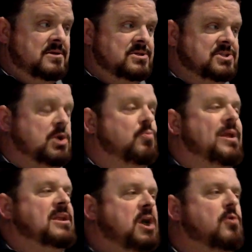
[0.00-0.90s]
So
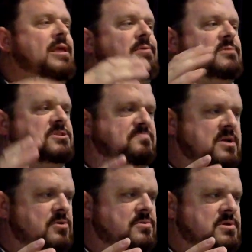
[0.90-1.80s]
we know he was
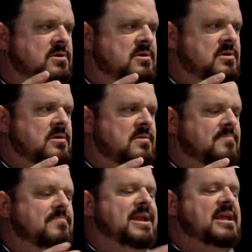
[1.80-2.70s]
mute.
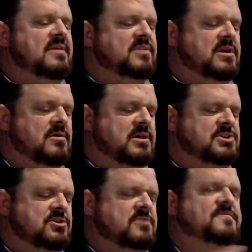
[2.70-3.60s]
Many of the early
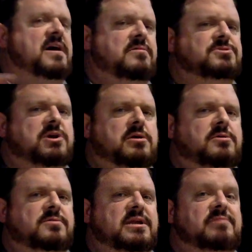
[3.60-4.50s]
church fathers
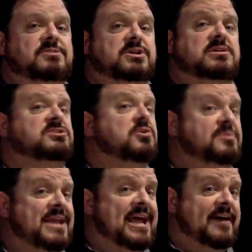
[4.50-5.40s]
argued that he was also
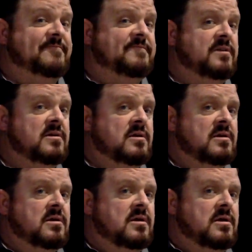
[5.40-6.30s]
deaf.
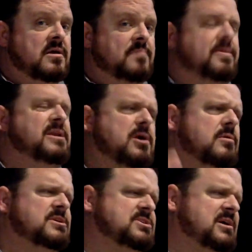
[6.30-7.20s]
But
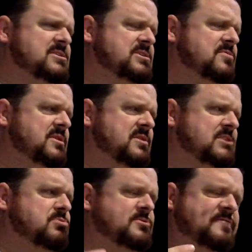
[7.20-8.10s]
notice also that
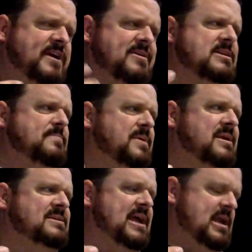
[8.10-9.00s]
this was very
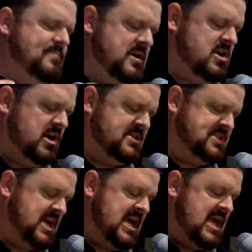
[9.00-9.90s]
debilitating
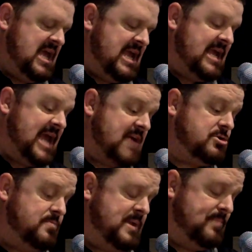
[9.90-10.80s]
because he had
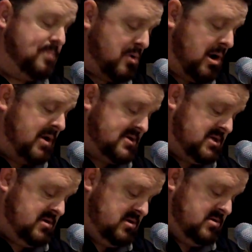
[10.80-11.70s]
to be
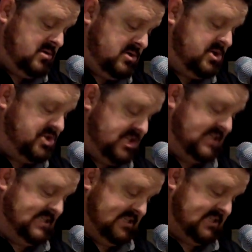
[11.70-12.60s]
brought to
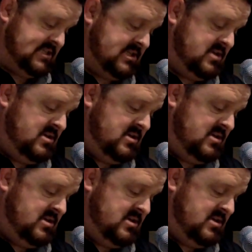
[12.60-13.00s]
Jesus.